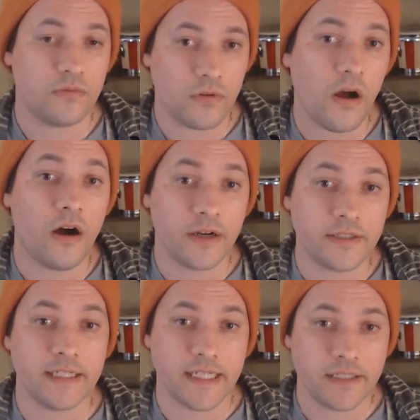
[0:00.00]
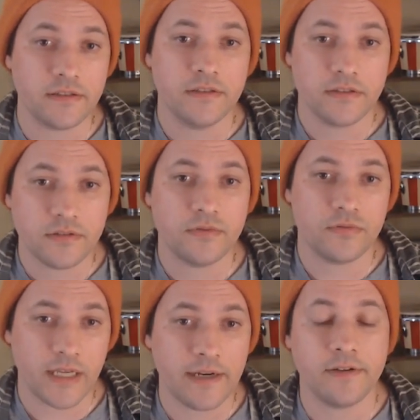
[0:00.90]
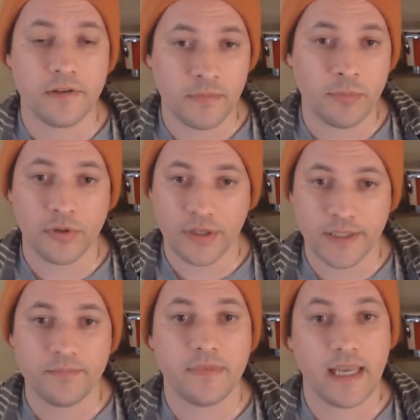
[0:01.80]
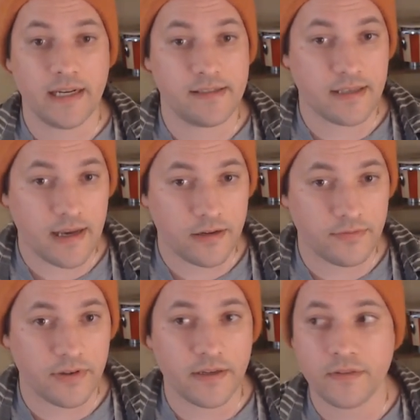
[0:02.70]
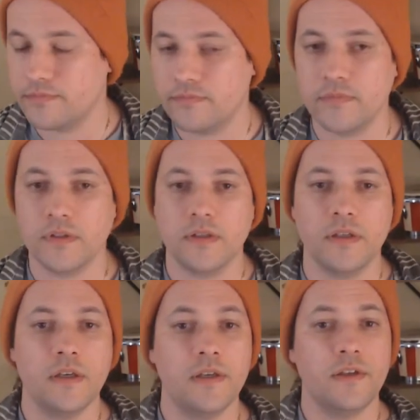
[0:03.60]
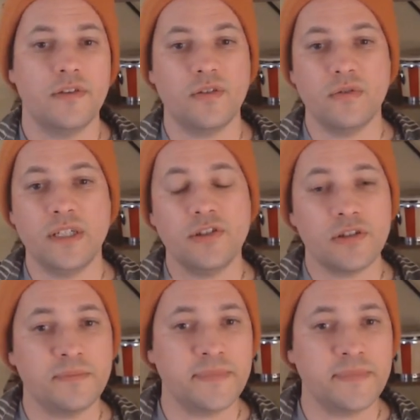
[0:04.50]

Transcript: honoring Aaron's memory and his sacrifice. So in terms